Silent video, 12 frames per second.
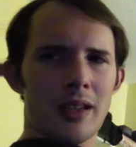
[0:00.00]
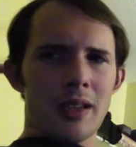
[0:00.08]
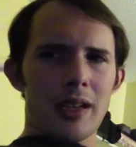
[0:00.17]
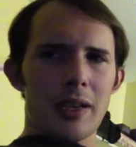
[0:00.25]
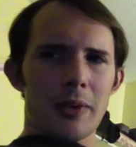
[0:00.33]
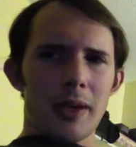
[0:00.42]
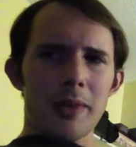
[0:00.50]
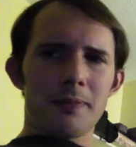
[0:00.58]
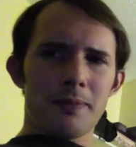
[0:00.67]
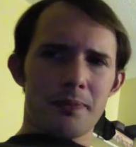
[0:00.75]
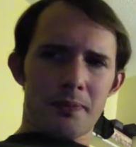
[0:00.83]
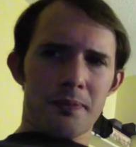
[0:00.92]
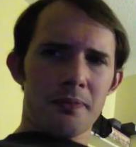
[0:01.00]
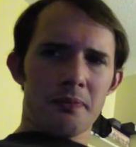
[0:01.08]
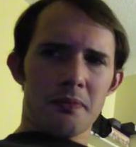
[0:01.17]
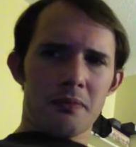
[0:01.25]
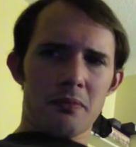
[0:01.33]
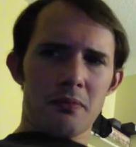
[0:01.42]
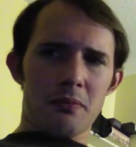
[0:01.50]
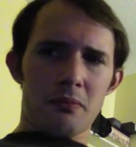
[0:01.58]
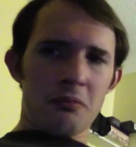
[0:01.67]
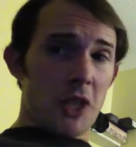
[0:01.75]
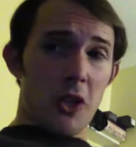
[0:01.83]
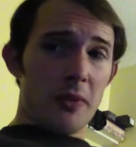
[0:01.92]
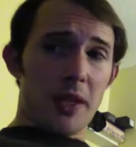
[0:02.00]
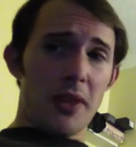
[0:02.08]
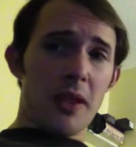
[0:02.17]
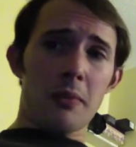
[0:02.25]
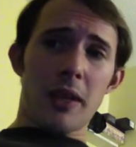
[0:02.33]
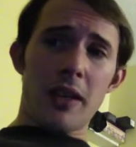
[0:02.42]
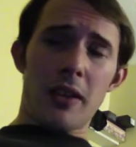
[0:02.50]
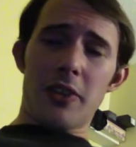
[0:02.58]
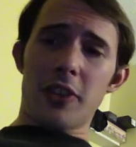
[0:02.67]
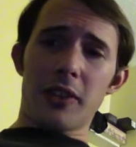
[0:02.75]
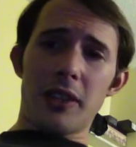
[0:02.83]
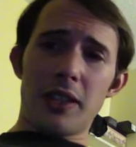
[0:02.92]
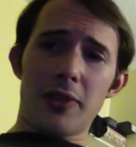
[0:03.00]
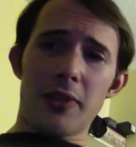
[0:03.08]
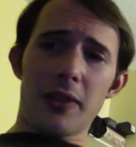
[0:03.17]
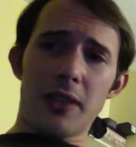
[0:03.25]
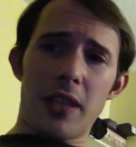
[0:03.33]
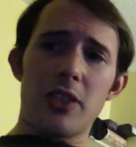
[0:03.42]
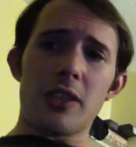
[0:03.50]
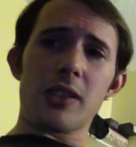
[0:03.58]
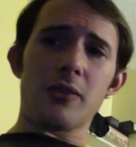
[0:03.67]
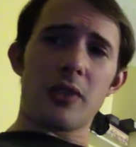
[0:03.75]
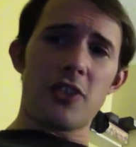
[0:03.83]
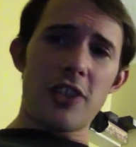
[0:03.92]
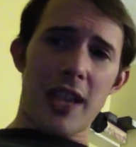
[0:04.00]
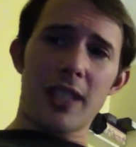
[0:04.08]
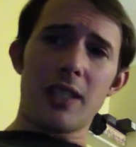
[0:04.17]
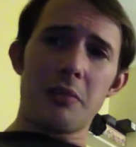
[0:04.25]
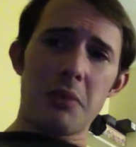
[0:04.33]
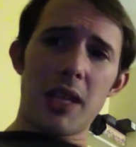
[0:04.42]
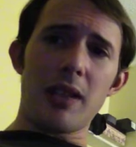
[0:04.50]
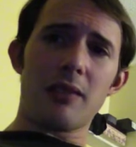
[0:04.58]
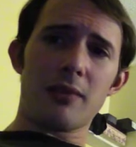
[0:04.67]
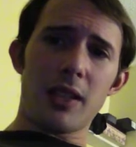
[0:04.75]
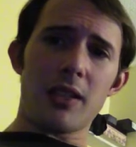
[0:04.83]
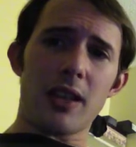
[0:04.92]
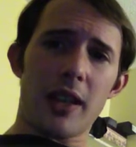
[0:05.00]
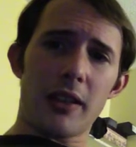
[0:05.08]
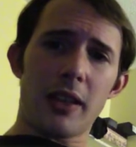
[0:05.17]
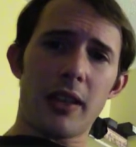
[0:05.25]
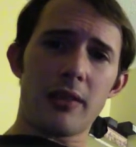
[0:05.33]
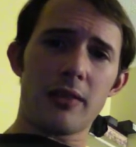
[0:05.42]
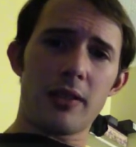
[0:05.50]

Anyway, no, nothing biologically different. He just rejected meat entirely.